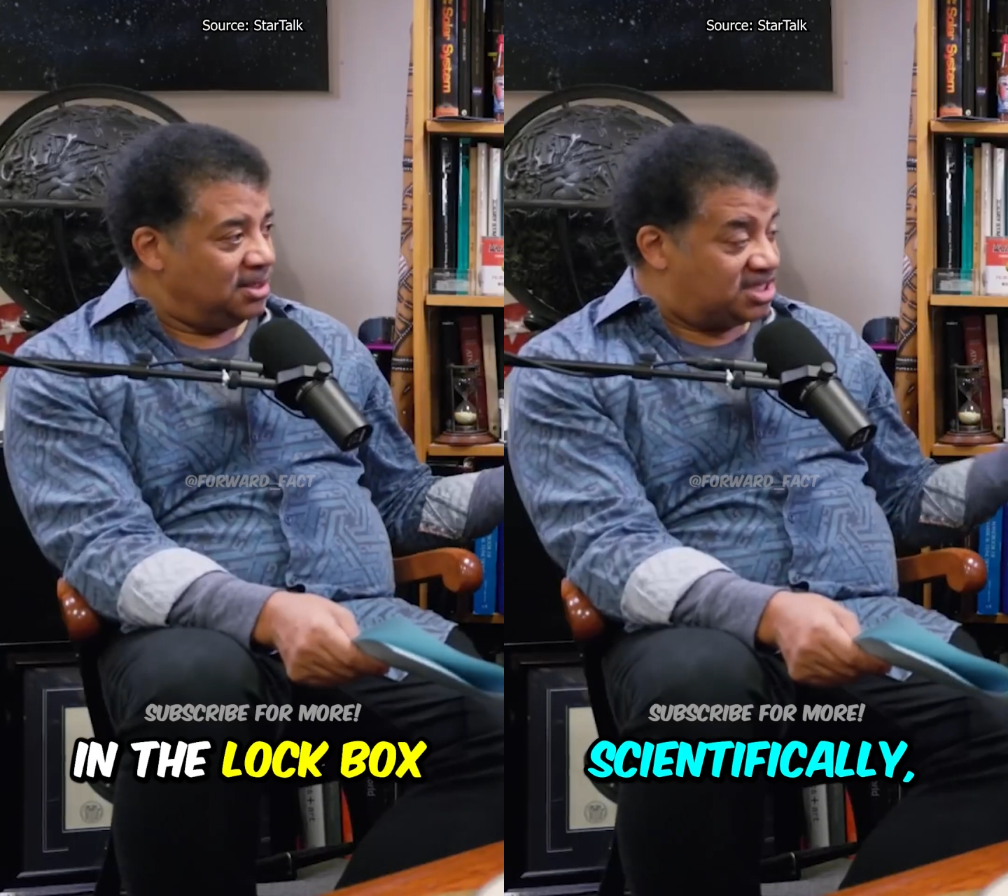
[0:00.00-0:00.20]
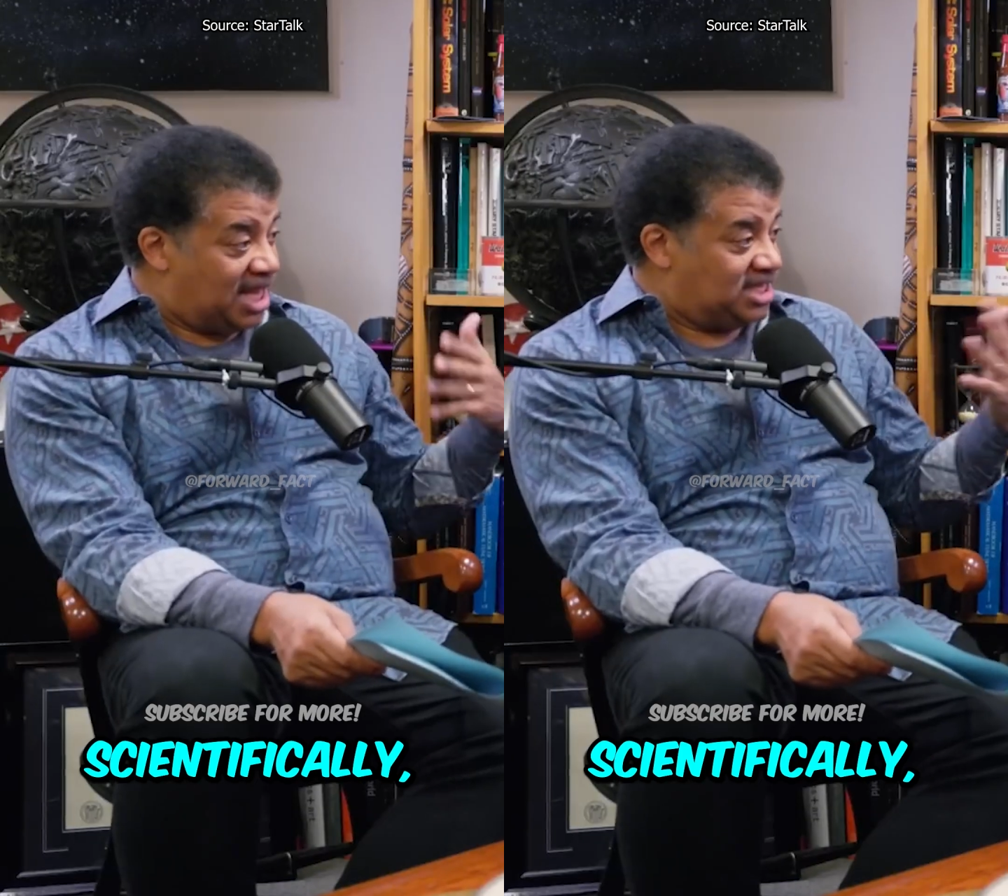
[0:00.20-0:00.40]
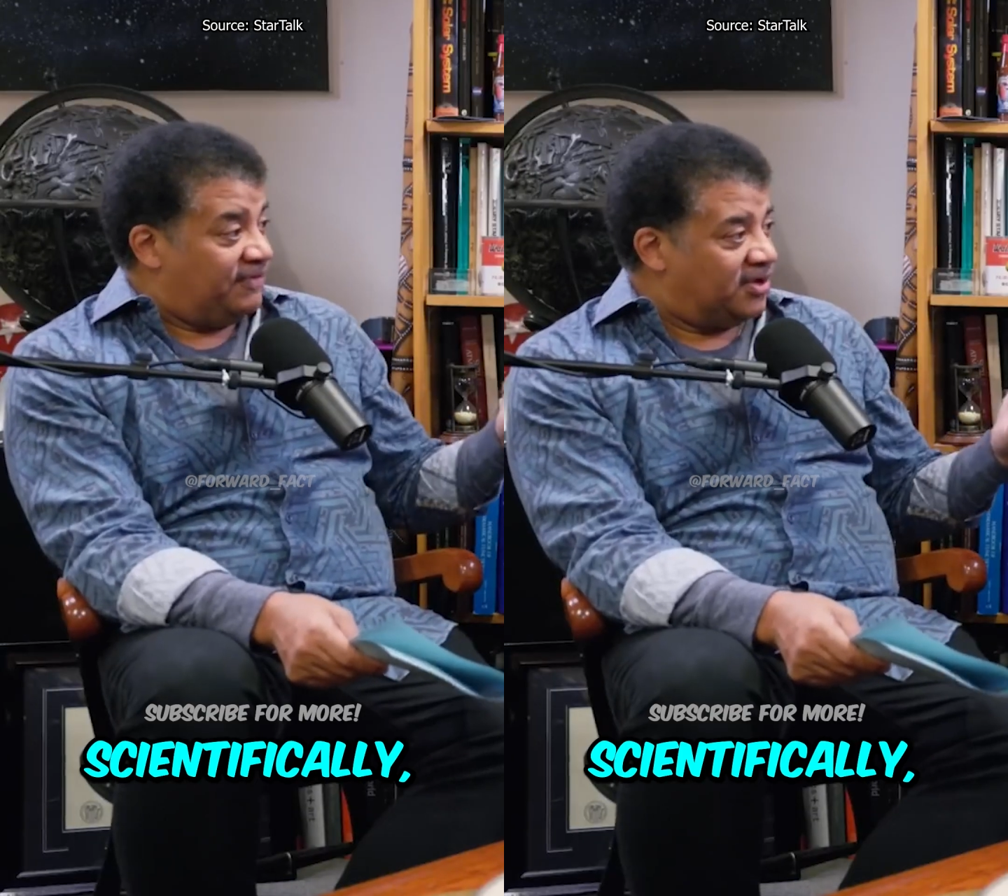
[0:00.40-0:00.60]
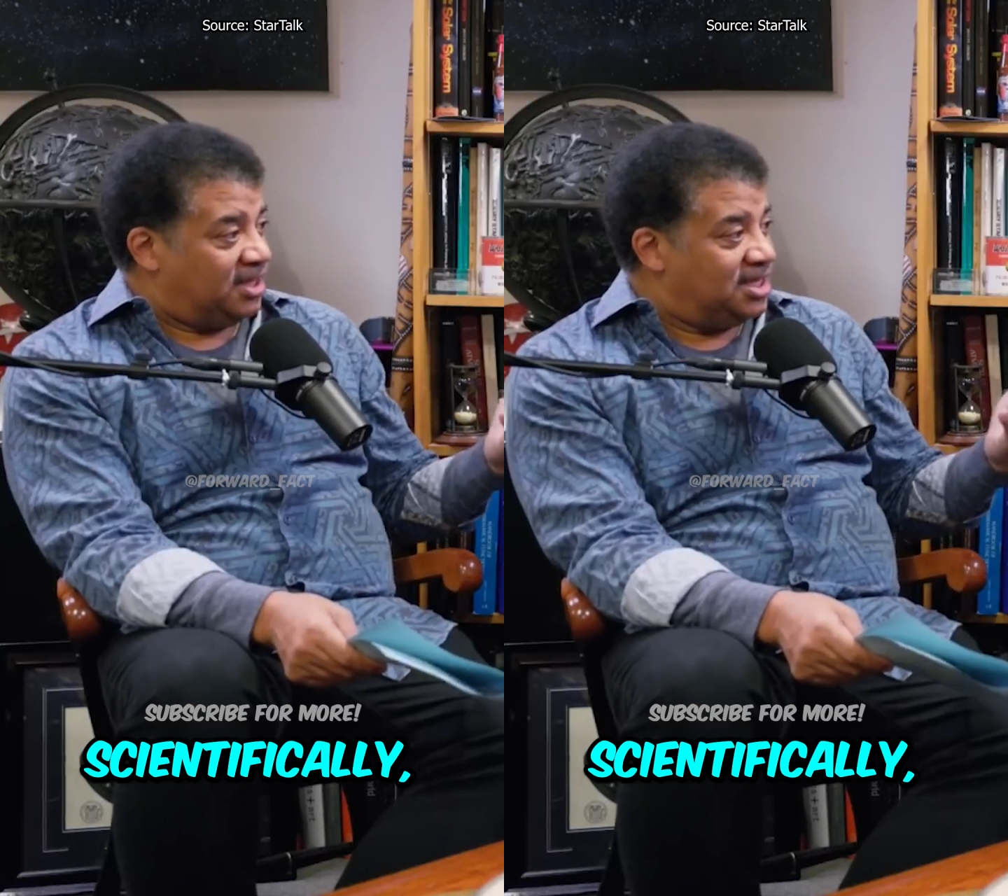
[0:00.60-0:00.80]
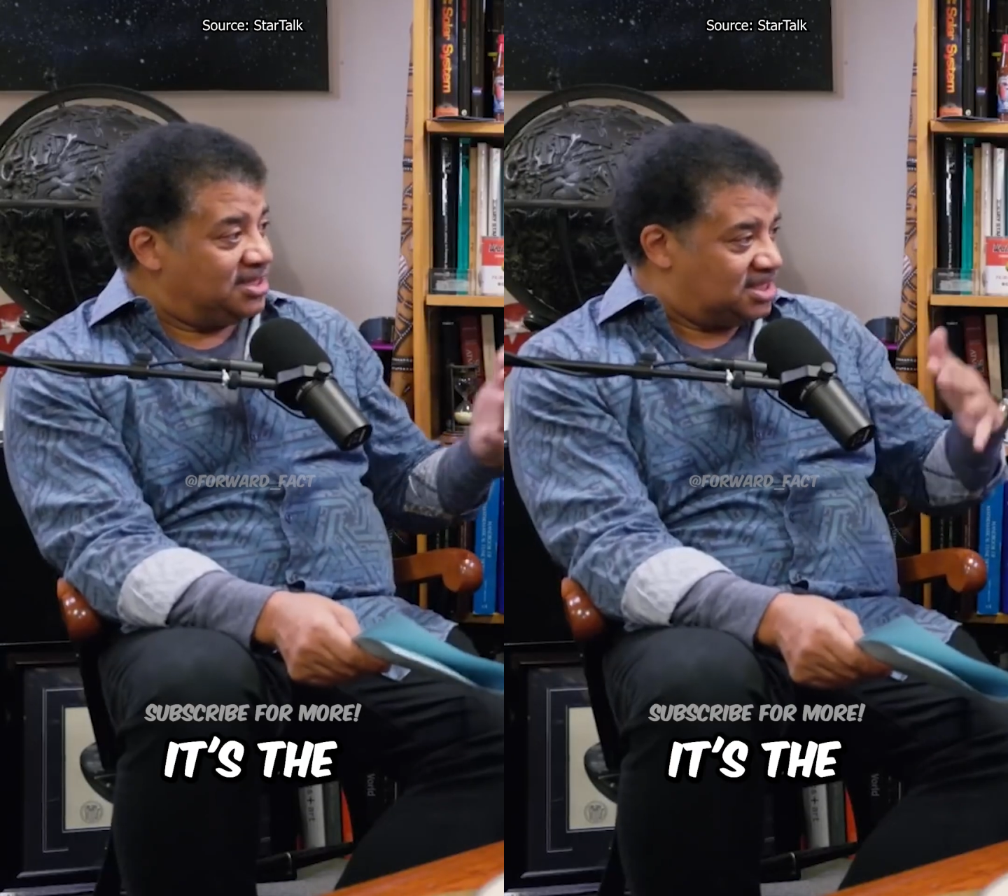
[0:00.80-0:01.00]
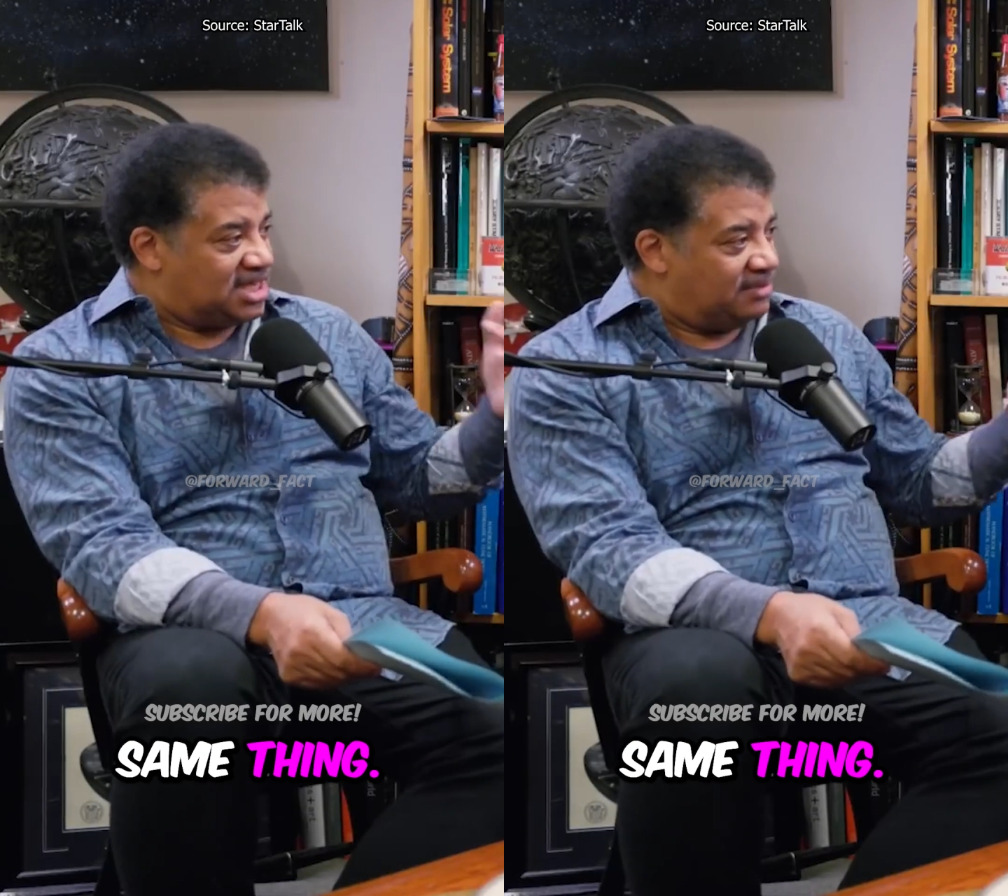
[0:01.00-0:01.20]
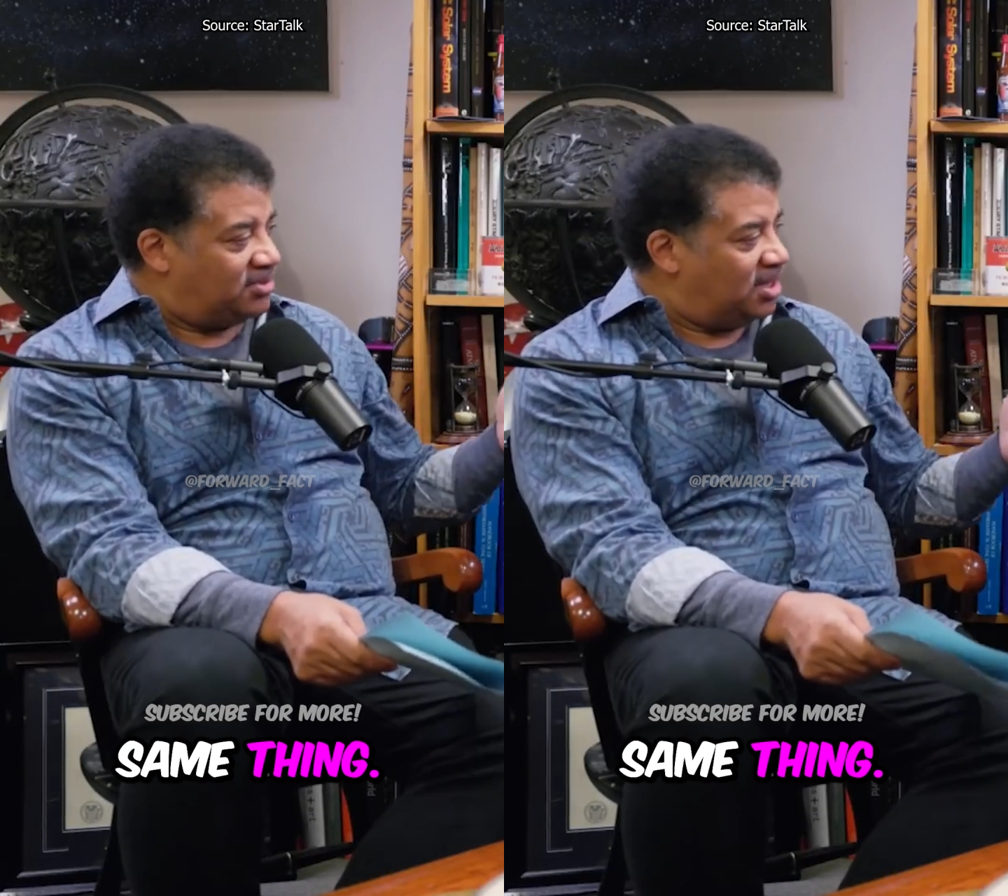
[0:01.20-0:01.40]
box. Scientifically, it's the right. same same